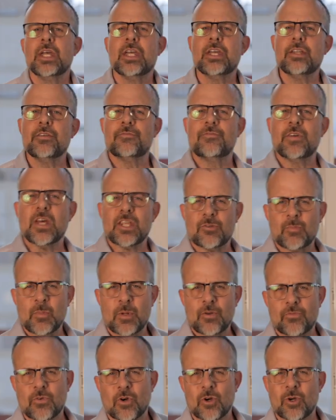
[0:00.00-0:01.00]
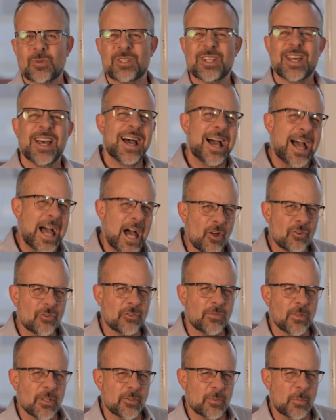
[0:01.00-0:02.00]
Investment firms,
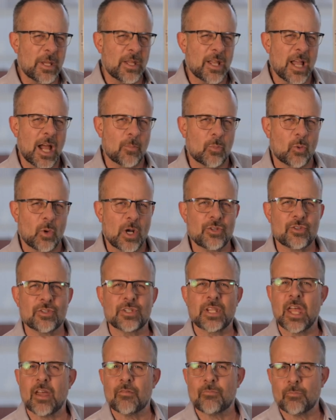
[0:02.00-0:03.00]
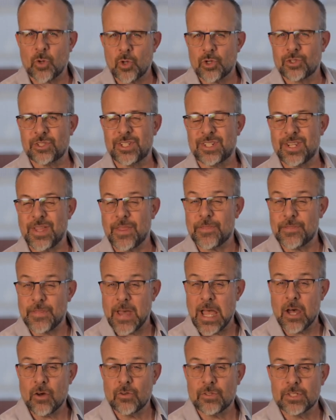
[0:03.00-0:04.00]
house flipping operations have purchased
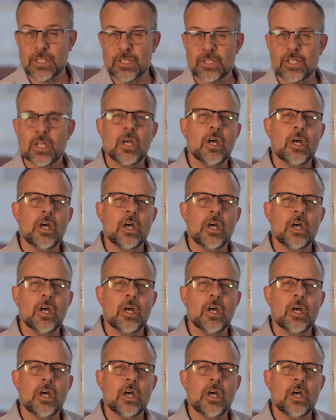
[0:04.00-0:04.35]
thousands